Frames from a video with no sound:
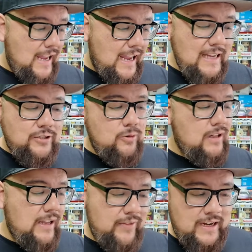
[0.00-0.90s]
8 to
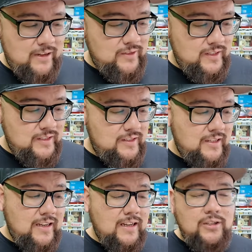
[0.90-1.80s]
11
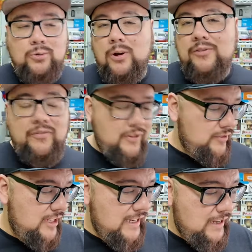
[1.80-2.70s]
ounces, 12 to
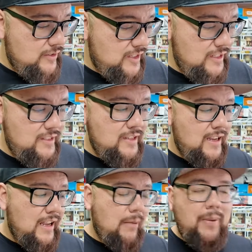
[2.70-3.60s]
15 ounces,
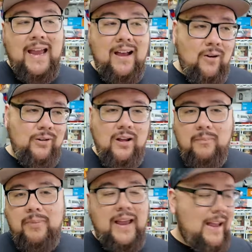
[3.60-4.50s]
a
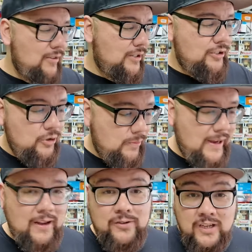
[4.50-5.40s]
pound to 2
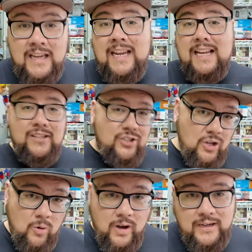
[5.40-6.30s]
pounds, and
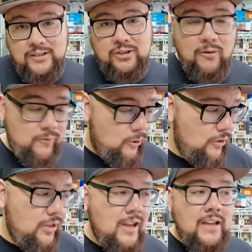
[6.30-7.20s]
so on and so forth.